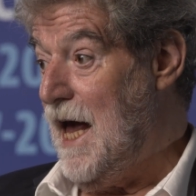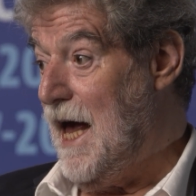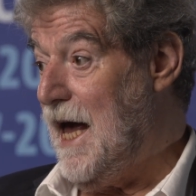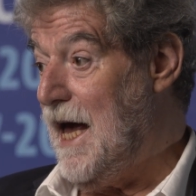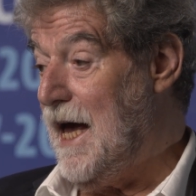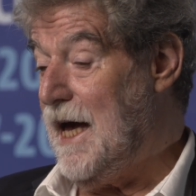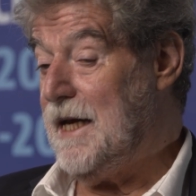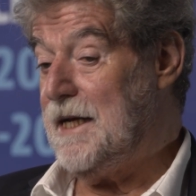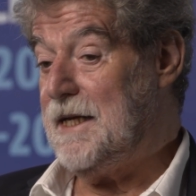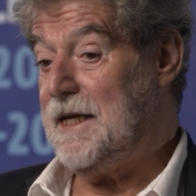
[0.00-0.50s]

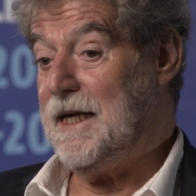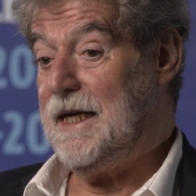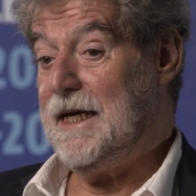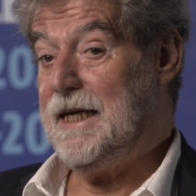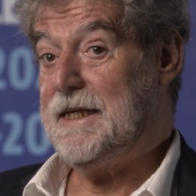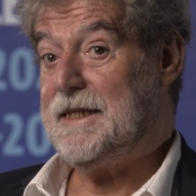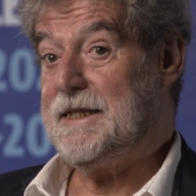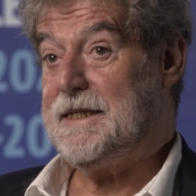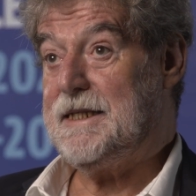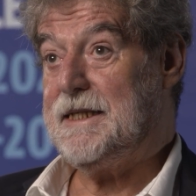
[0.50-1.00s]
And
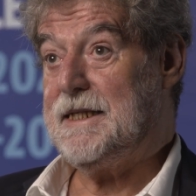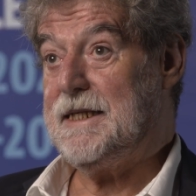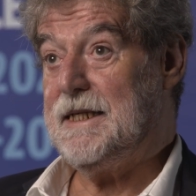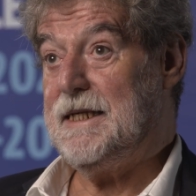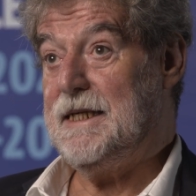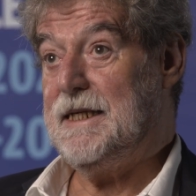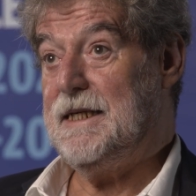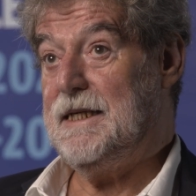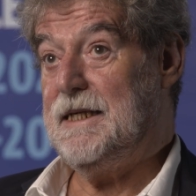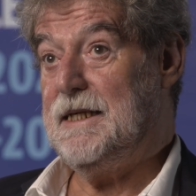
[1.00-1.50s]
it,
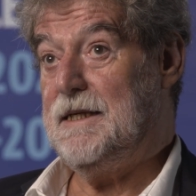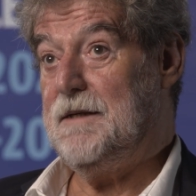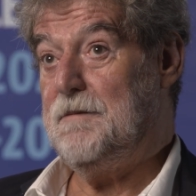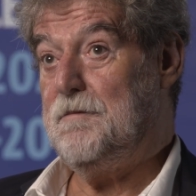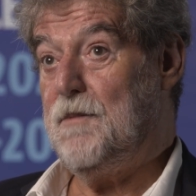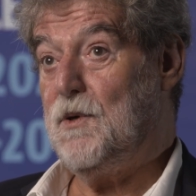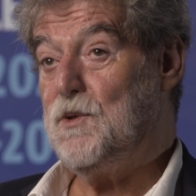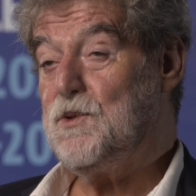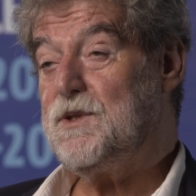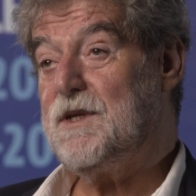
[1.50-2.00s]

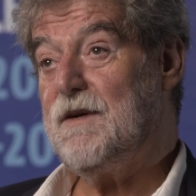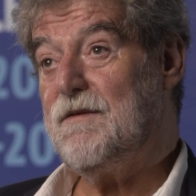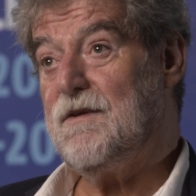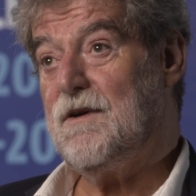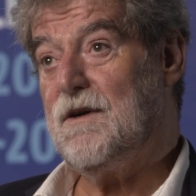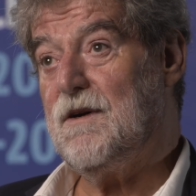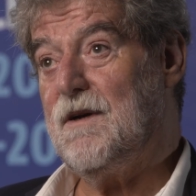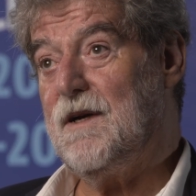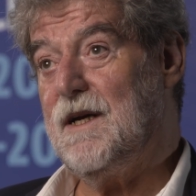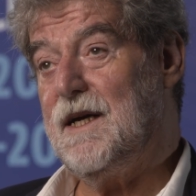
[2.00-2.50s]
most of
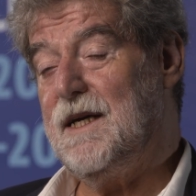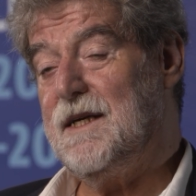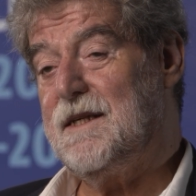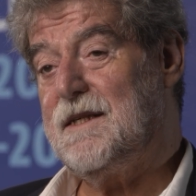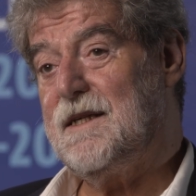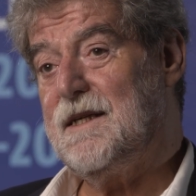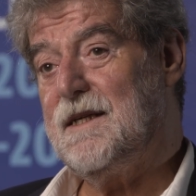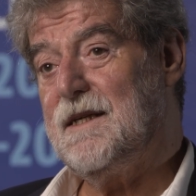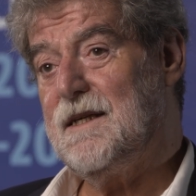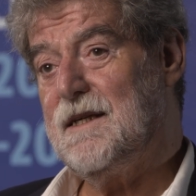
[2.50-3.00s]
all,
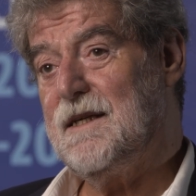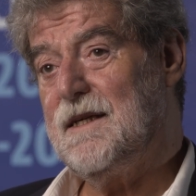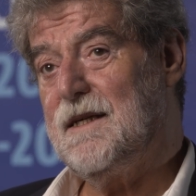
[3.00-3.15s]
it